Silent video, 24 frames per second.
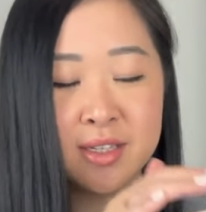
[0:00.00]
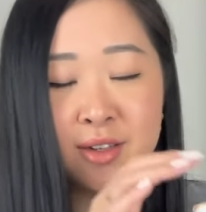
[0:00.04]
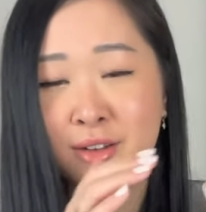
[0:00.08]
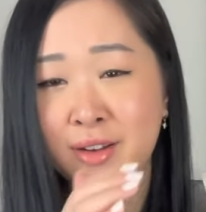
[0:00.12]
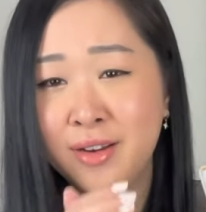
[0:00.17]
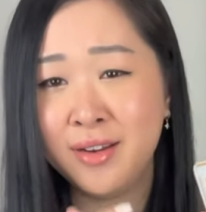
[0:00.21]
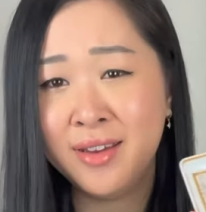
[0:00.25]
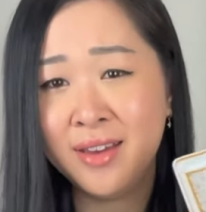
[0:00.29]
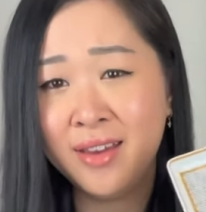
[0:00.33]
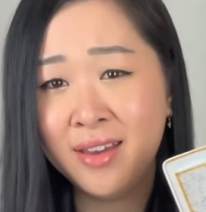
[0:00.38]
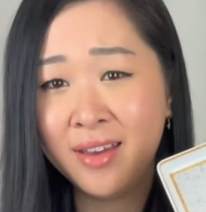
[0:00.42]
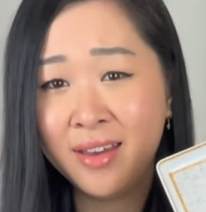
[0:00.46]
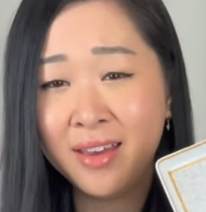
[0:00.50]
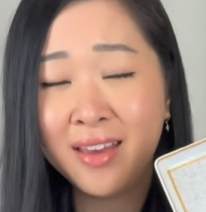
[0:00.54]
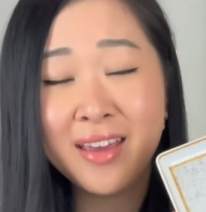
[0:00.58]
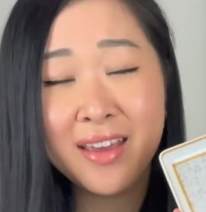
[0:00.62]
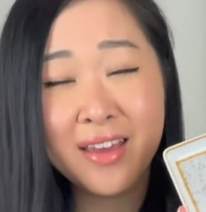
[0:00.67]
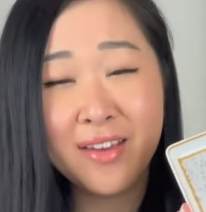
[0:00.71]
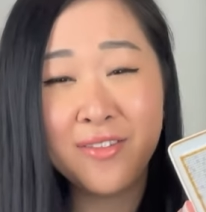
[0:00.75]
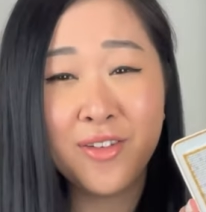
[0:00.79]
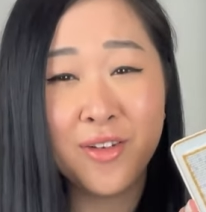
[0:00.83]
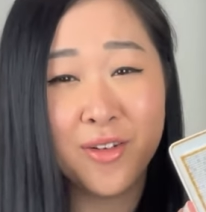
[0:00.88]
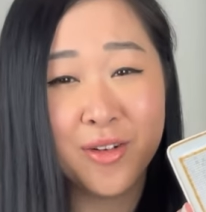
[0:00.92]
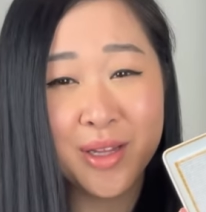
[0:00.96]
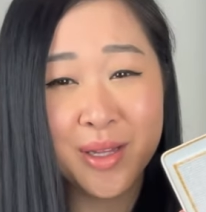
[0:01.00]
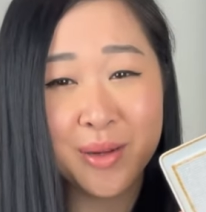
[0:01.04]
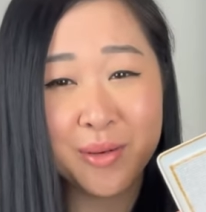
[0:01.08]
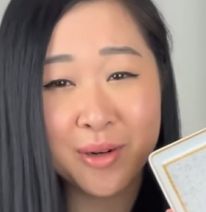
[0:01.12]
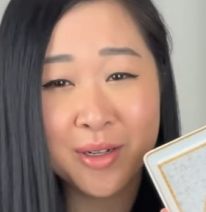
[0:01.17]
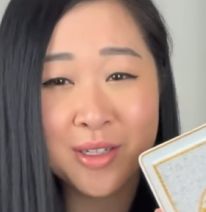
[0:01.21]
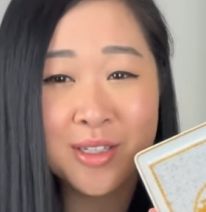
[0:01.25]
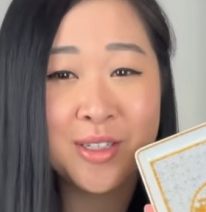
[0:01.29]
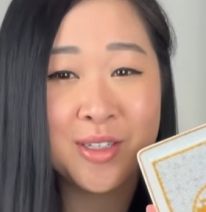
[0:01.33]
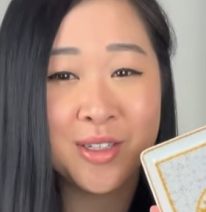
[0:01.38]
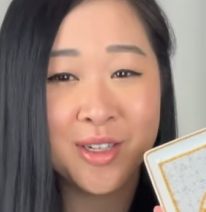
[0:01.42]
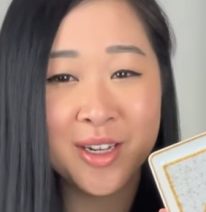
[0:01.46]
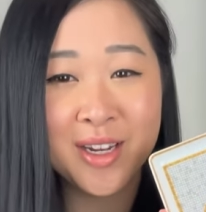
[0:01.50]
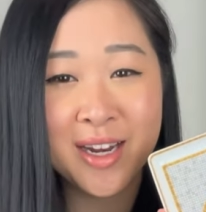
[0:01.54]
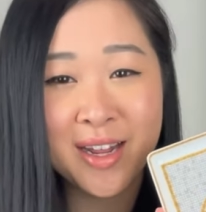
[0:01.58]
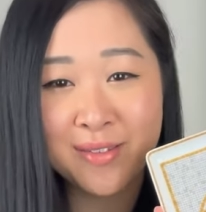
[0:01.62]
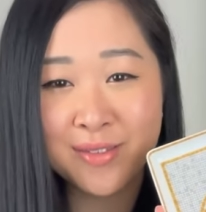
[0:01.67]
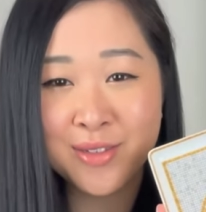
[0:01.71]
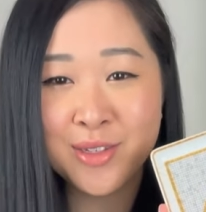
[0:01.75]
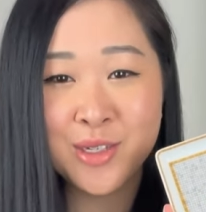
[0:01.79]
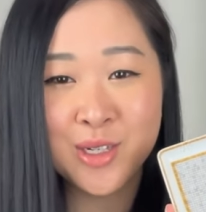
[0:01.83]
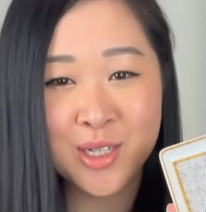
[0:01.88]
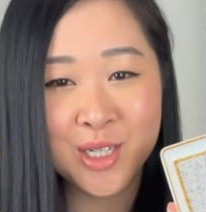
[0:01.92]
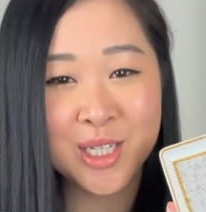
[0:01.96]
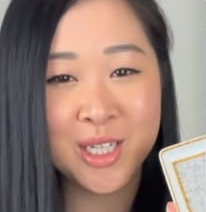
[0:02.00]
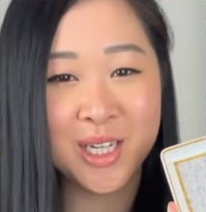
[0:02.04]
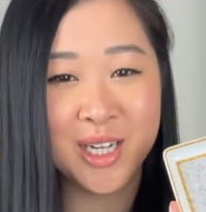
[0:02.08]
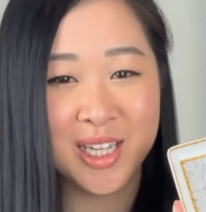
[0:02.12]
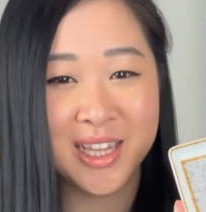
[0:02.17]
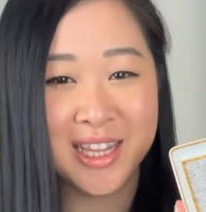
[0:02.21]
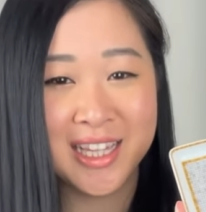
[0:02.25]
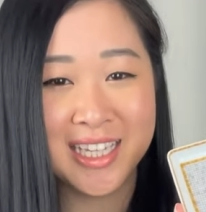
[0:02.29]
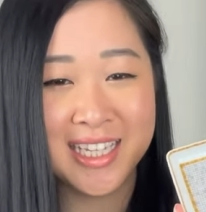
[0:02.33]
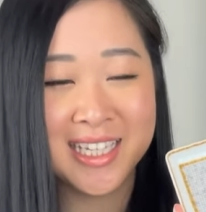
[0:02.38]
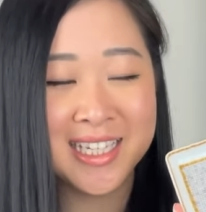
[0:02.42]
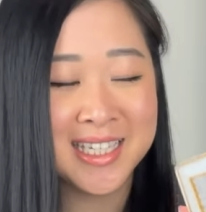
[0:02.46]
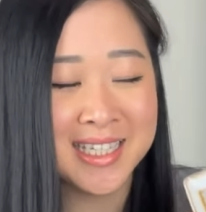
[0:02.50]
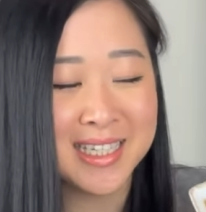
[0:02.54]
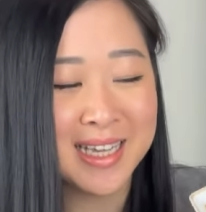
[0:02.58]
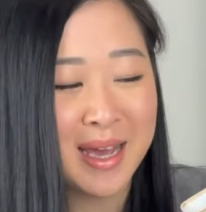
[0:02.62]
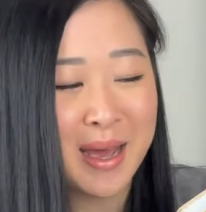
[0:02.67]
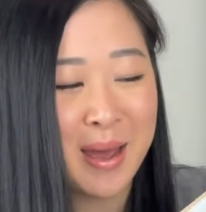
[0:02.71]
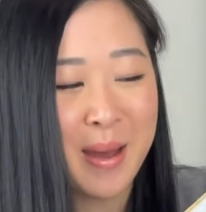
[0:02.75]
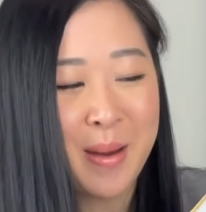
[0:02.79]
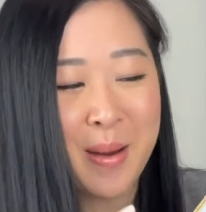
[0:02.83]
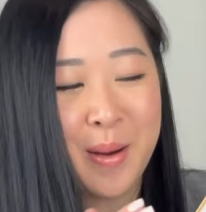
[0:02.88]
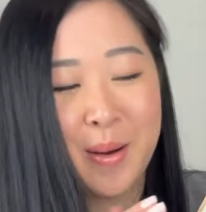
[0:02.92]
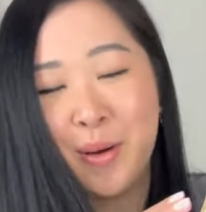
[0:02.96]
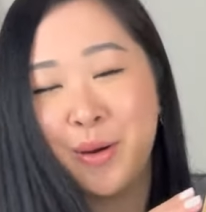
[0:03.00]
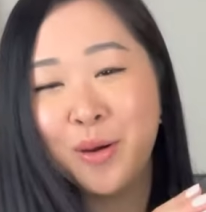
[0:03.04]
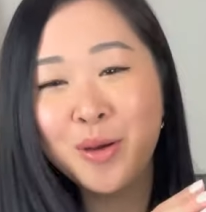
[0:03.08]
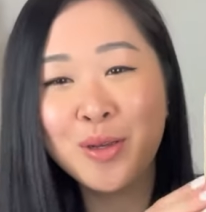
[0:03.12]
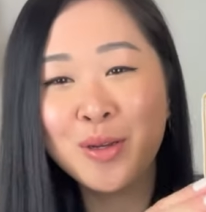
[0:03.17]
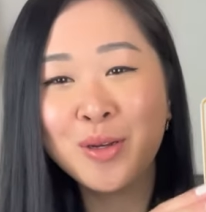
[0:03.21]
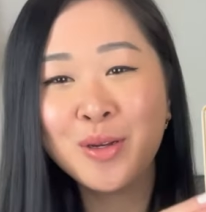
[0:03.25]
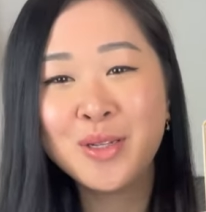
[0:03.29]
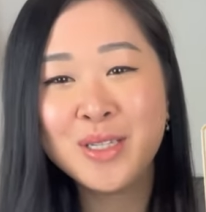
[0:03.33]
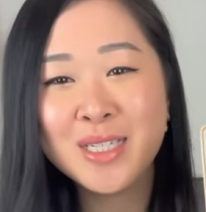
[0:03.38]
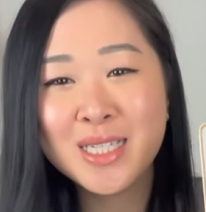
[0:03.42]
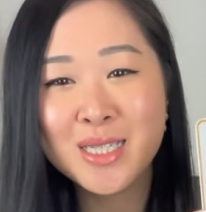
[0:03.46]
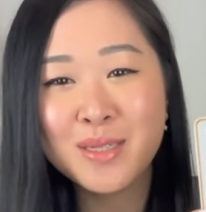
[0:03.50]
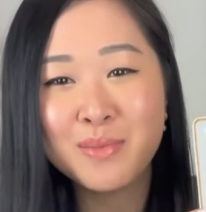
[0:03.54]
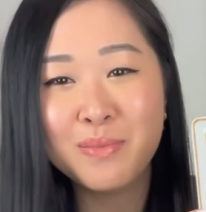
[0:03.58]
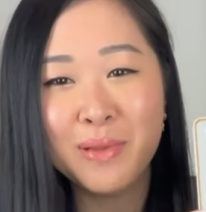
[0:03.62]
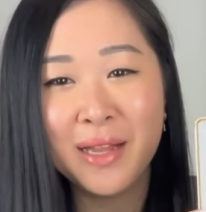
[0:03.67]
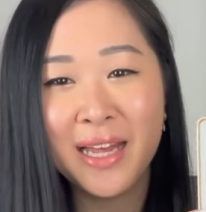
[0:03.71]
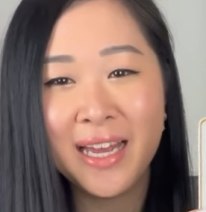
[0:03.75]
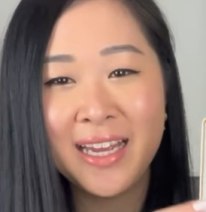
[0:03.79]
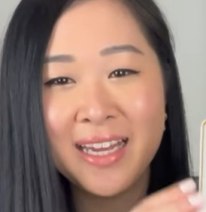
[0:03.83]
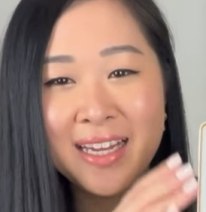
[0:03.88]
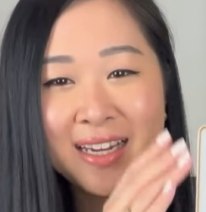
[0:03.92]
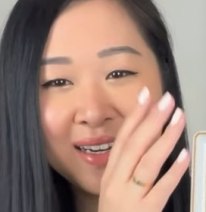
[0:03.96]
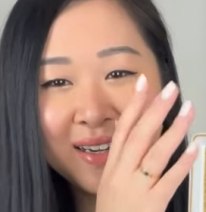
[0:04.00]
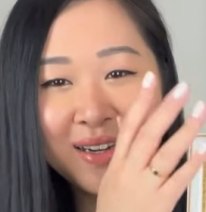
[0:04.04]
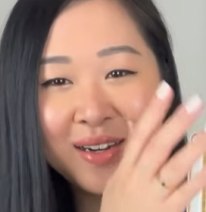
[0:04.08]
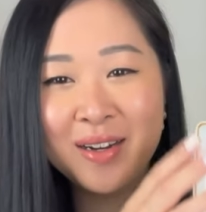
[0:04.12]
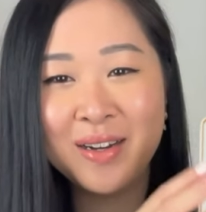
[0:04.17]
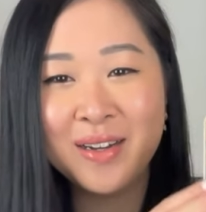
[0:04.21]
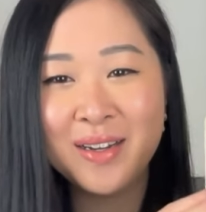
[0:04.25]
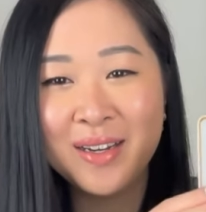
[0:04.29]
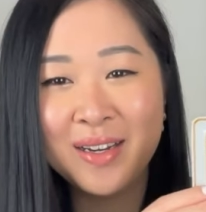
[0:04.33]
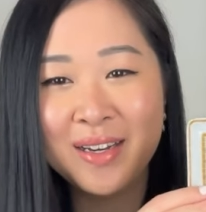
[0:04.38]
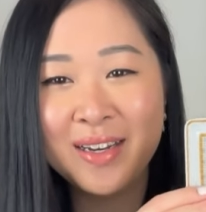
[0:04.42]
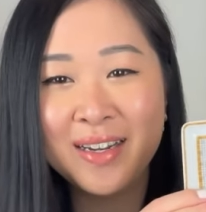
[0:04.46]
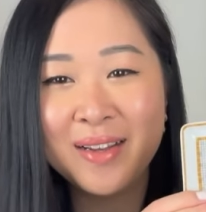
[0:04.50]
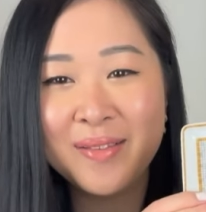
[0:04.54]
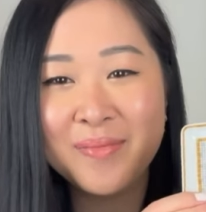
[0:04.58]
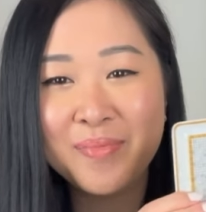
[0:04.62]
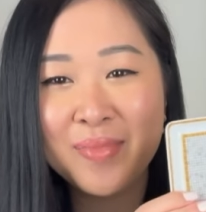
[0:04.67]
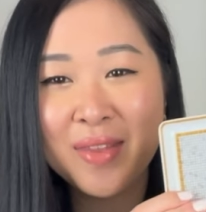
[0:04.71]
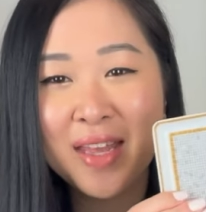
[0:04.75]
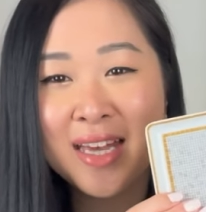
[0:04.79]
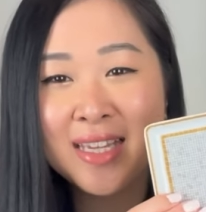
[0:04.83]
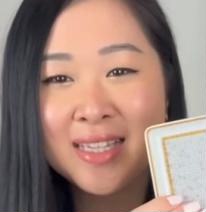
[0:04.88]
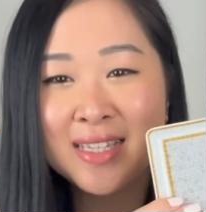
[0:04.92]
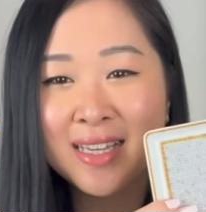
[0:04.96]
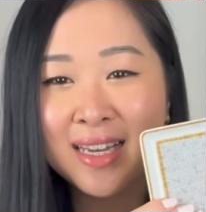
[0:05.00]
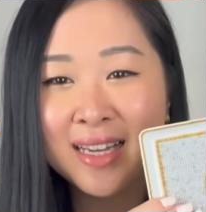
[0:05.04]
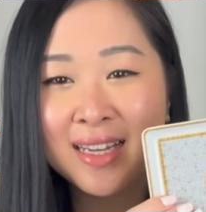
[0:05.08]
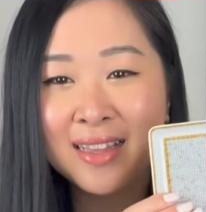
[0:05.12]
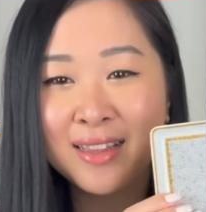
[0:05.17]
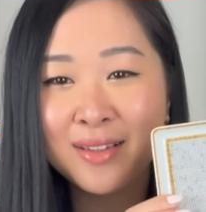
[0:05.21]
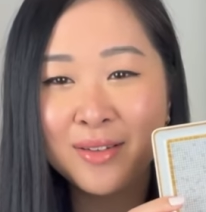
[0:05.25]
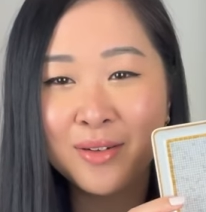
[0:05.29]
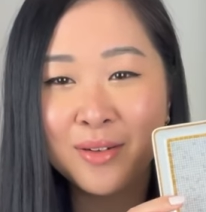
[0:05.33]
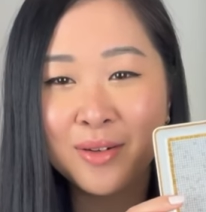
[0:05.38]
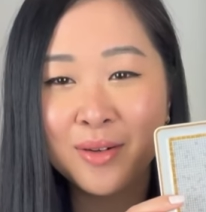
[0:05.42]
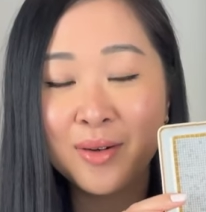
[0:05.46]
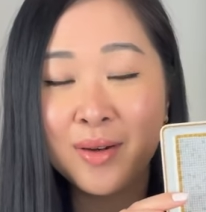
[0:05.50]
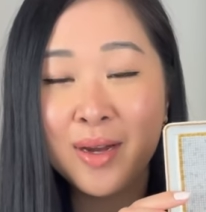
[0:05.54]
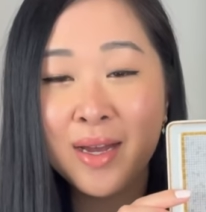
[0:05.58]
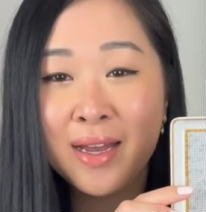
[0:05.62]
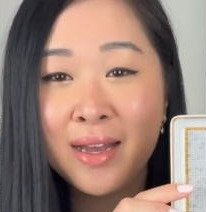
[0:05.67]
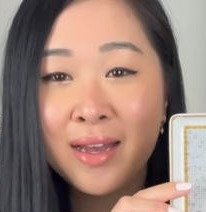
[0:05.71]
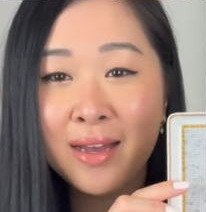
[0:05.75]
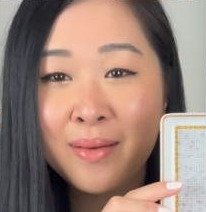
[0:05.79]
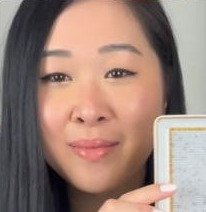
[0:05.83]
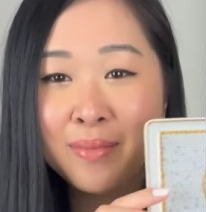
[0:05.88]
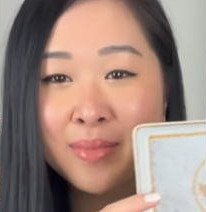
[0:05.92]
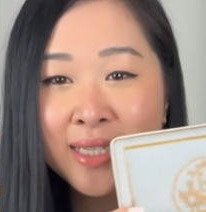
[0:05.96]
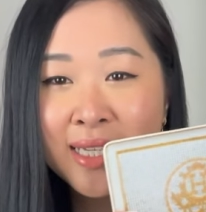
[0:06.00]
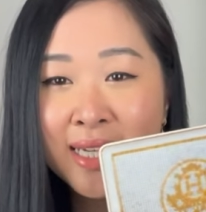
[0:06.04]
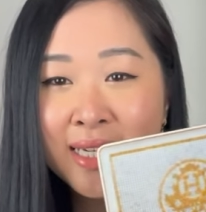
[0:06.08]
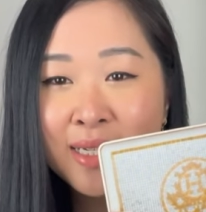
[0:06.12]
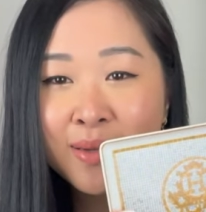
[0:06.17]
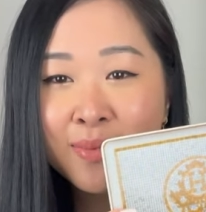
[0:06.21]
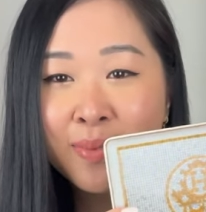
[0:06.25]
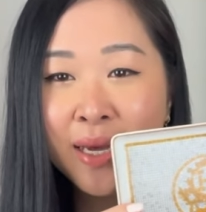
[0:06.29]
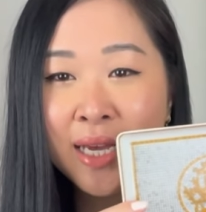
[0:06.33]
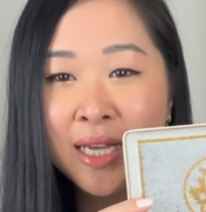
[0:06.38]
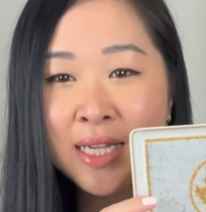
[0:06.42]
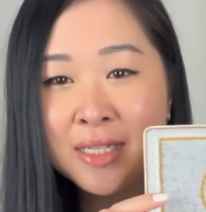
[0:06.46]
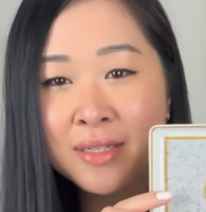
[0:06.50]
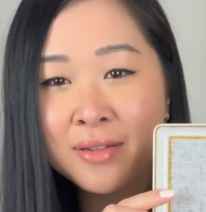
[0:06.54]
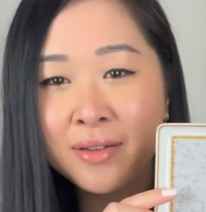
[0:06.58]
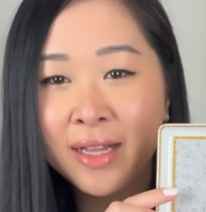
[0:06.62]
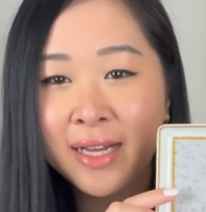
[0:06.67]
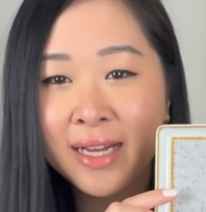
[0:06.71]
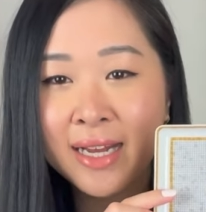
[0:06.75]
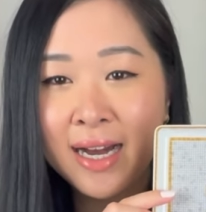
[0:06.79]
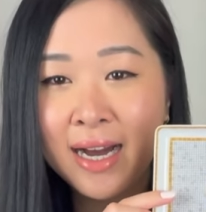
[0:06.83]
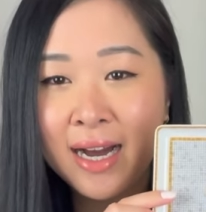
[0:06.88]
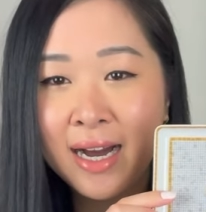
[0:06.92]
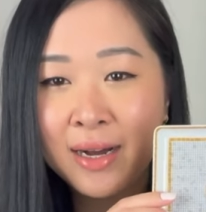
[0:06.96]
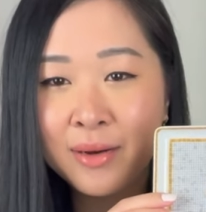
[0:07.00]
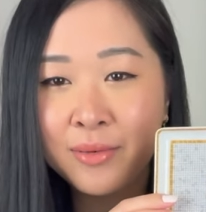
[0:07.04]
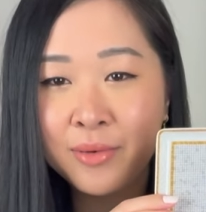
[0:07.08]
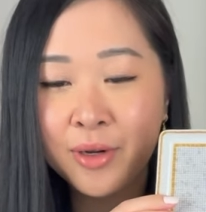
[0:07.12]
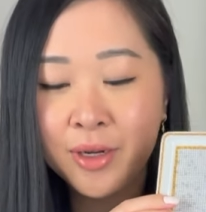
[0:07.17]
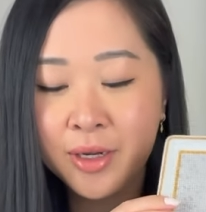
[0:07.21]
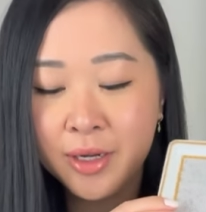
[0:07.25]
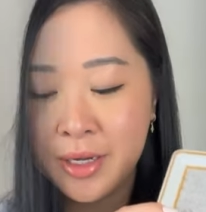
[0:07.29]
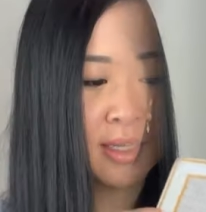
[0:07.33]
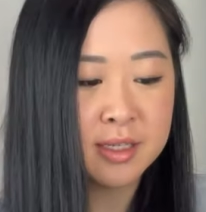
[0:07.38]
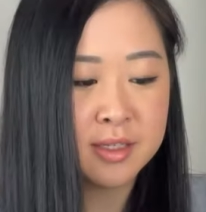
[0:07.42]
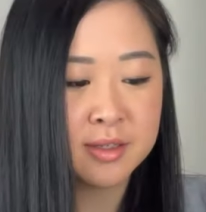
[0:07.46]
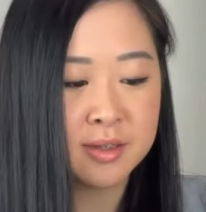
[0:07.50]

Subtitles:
You could, if you really wanted to, you could have sushi on this, or you could display it on as like a little centerpiece or like an artwork.